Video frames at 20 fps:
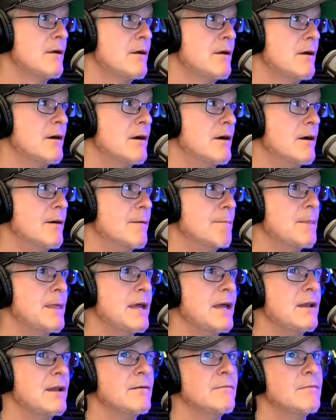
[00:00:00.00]
Uh,
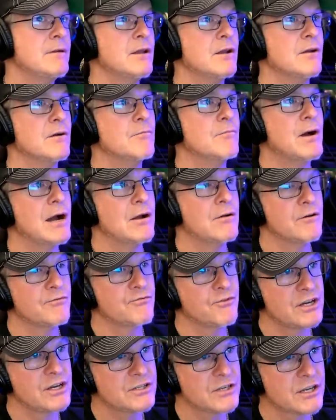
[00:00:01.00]
then, you know, Myron
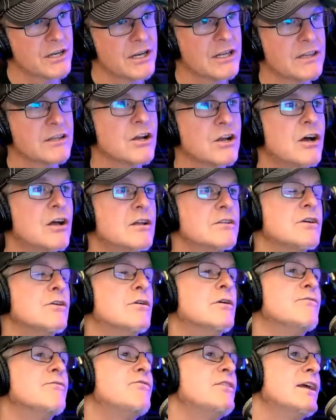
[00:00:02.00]
and Fresh are going to get the call to
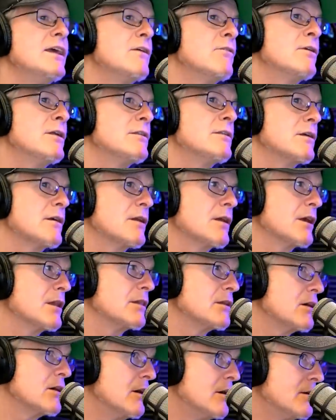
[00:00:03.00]
go on Flagrant. They're going to
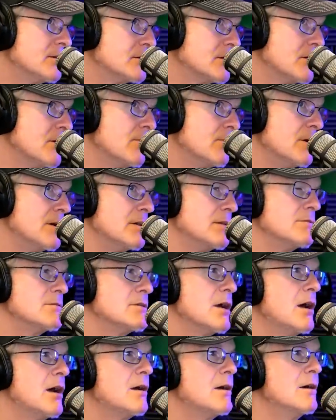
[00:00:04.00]
get the call to go on
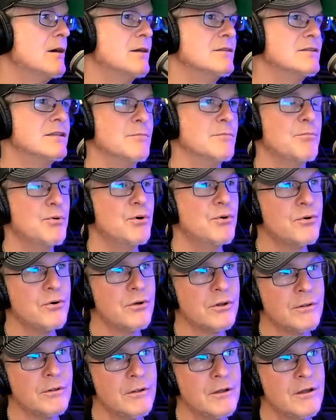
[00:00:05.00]
uh, Tim
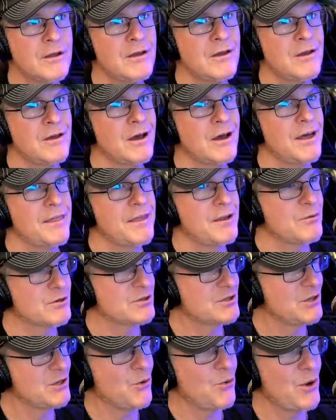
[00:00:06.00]
Pool. I think we're
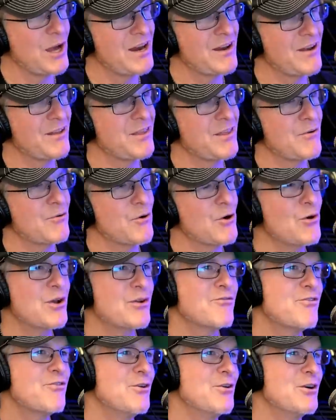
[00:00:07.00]
still waiting on that
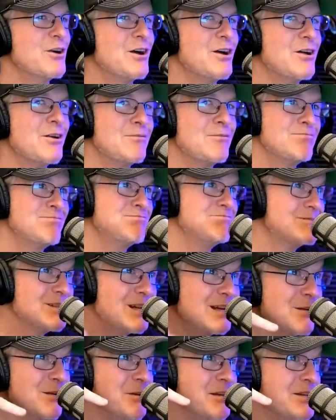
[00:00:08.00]
Rogan phone call.
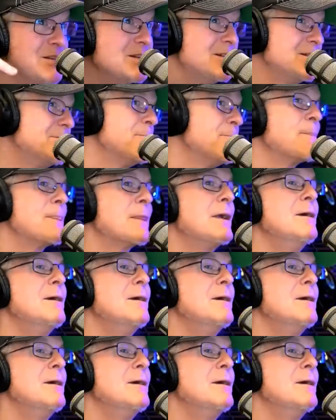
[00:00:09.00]
Call me, Joe.